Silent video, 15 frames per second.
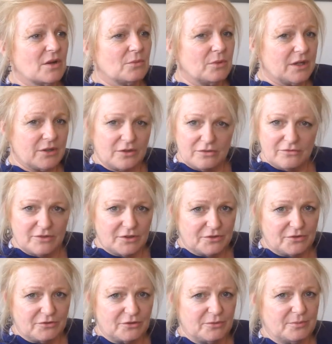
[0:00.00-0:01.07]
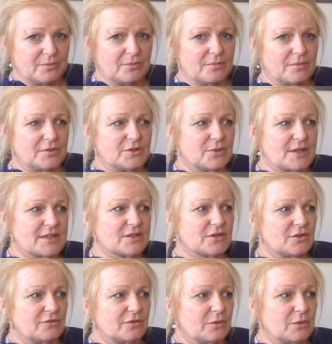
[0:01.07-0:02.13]
We could have filled the room twice
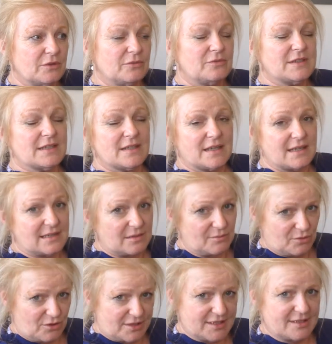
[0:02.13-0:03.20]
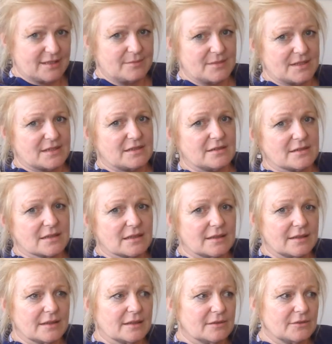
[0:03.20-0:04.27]
over. We've dedicated more time this year to
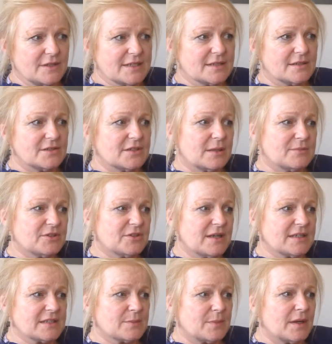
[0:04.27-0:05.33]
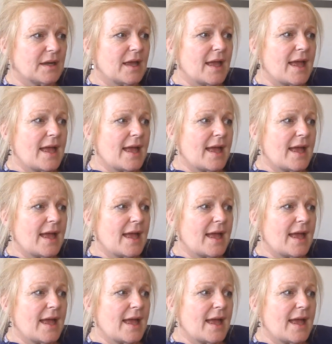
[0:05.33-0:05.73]
clinical research abstracts, but